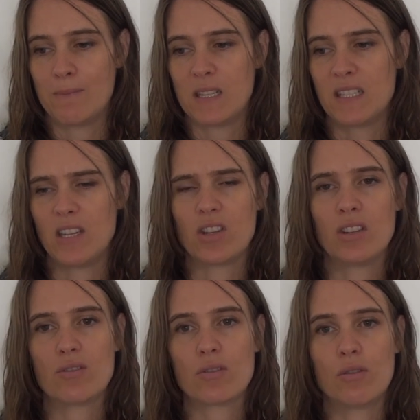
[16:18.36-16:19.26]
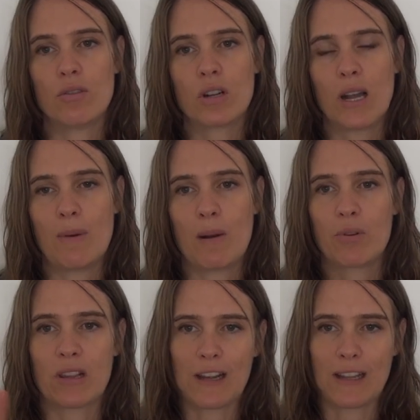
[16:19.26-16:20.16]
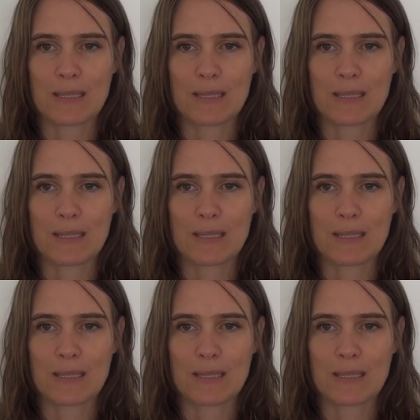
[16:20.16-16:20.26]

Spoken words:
decisions or come up with little